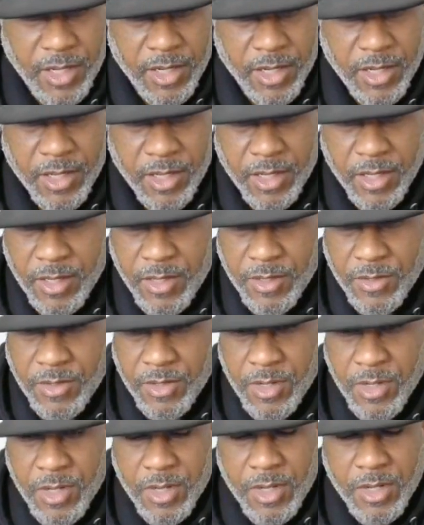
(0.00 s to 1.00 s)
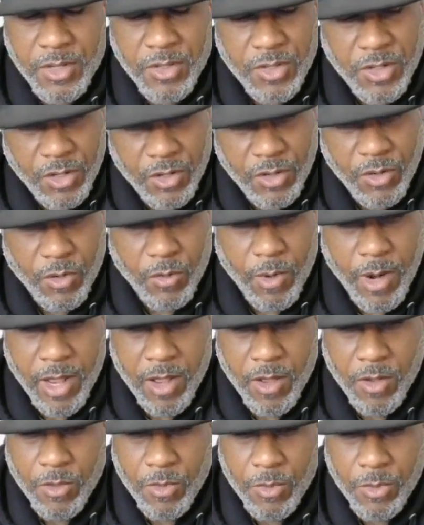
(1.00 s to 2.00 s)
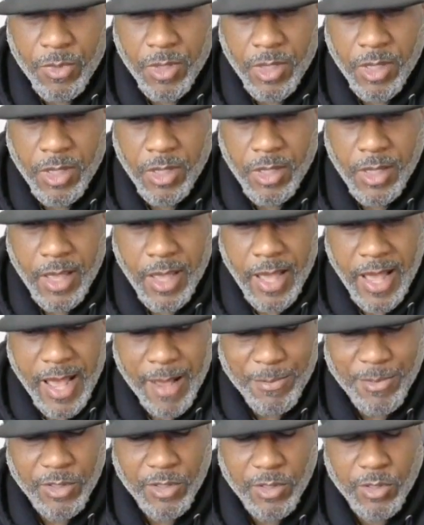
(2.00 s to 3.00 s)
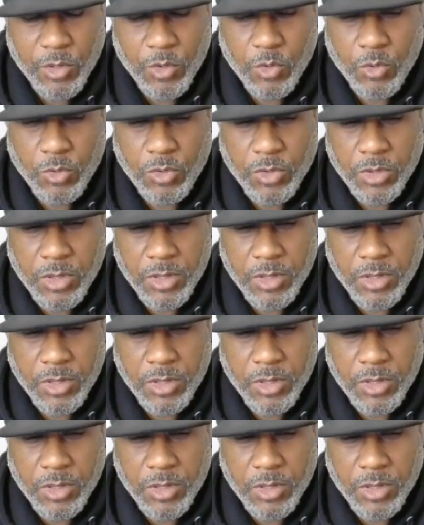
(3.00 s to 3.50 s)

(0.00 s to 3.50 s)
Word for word: it is centered around the absolute